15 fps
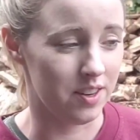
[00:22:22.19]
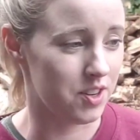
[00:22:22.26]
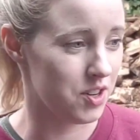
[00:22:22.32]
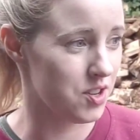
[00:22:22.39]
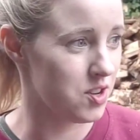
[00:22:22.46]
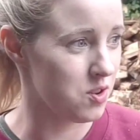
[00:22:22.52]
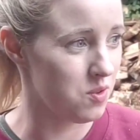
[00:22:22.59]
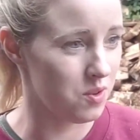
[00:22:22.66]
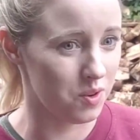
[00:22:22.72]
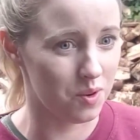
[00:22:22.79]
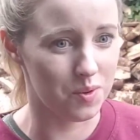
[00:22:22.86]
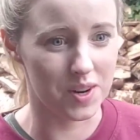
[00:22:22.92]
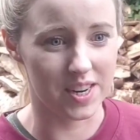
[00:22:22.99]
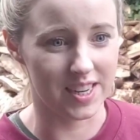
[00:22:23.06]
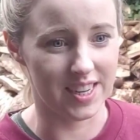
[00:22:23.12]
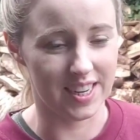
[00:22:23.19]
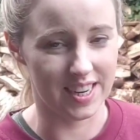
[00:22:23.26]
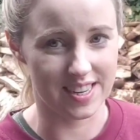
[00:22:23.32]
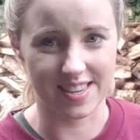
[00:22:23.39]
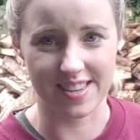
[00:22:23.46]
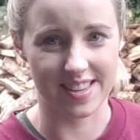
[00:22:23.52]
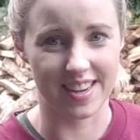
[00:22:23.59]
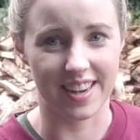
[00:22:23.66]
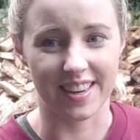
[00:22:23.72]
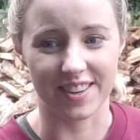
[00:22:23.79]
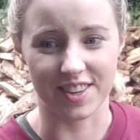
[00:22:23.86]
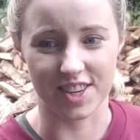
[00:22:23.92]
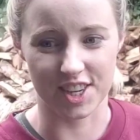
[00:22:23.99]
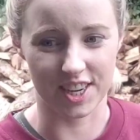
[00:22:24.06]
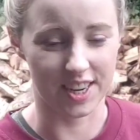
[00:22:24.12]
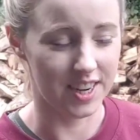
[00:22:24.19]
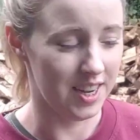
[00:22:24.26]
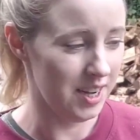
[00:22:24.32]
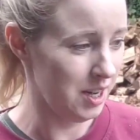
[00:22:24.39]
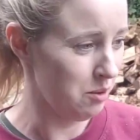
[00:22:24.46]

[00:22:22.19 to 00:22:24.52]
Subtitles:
I just don't know where he gets the energy.